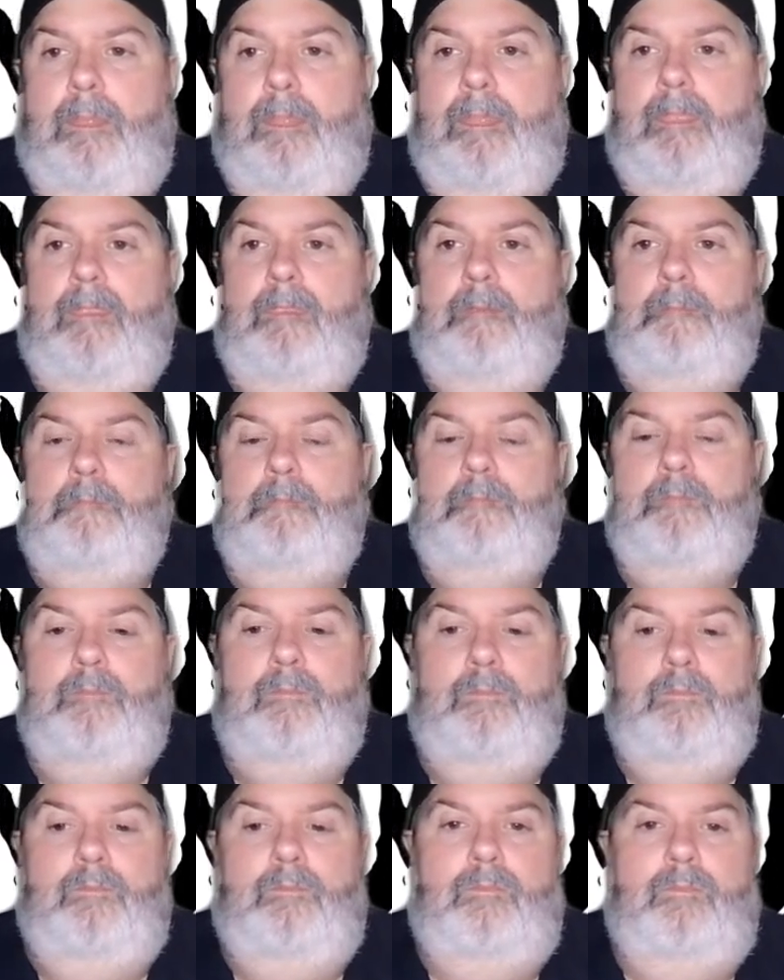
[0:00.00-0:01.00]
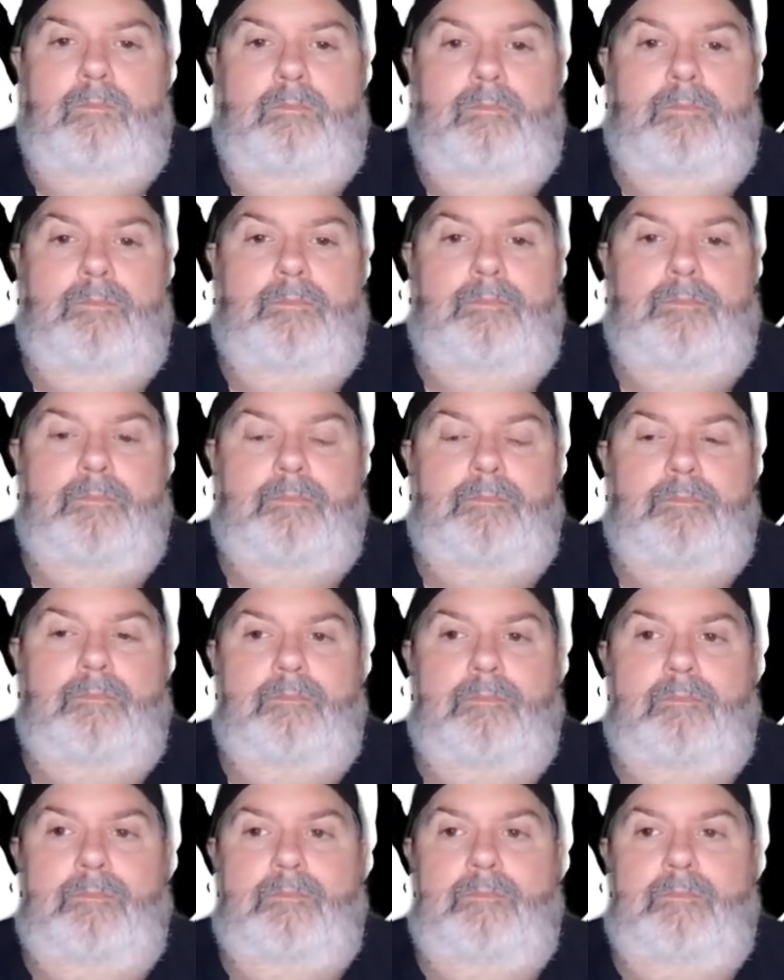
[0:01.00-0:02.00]

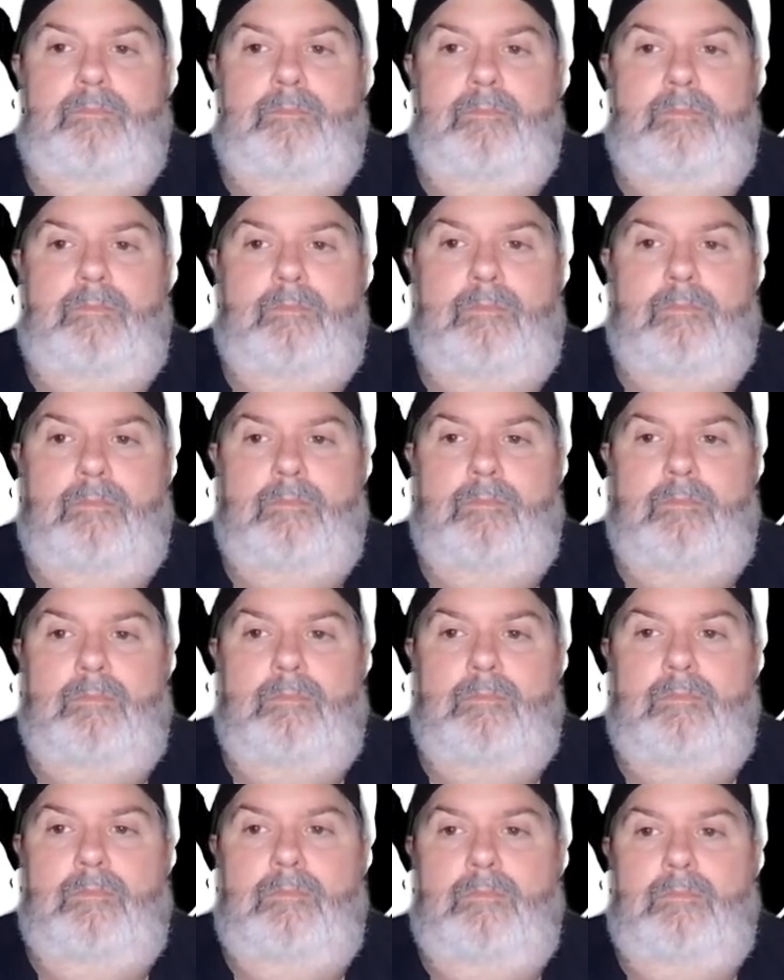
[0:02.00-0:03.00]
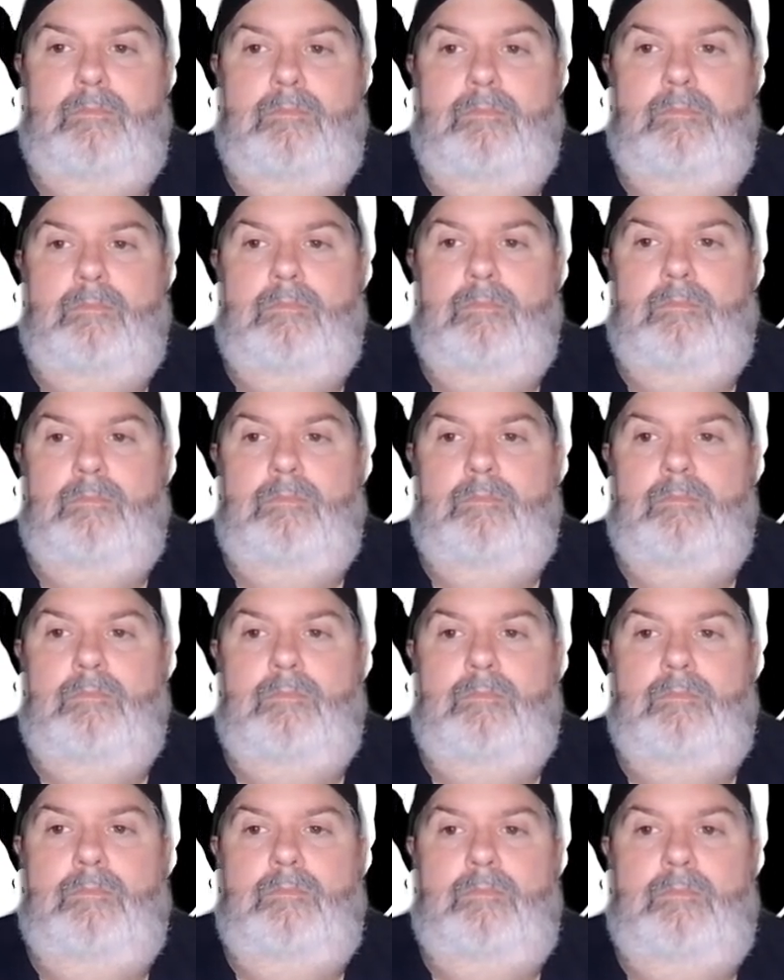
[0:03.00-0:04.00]

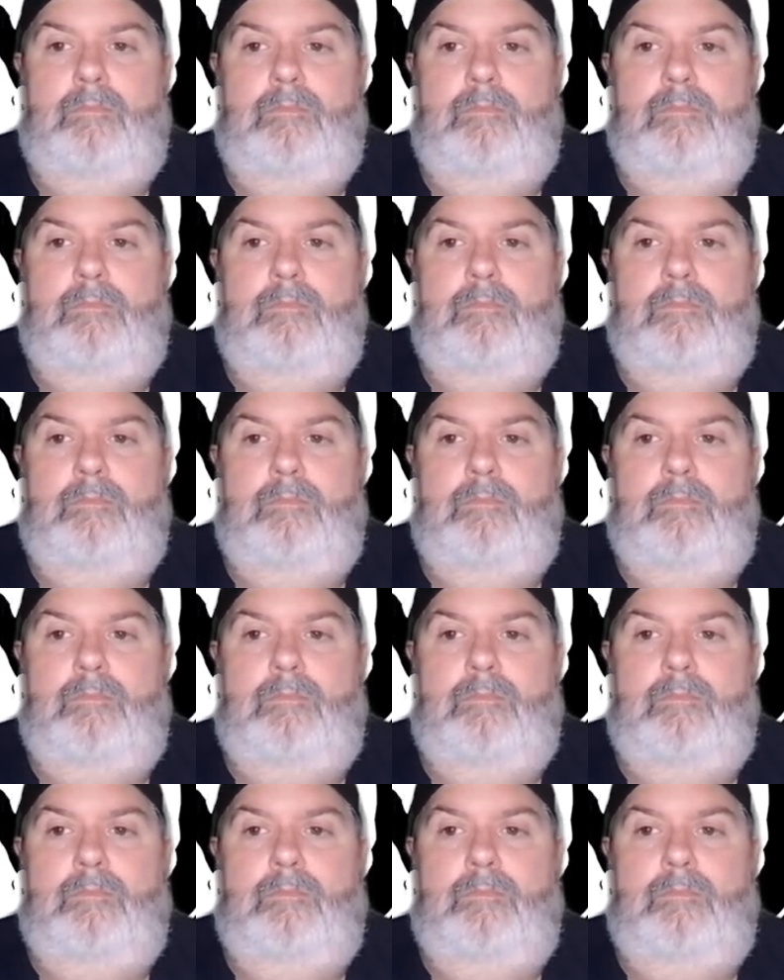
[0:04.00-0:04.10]
(not speaking)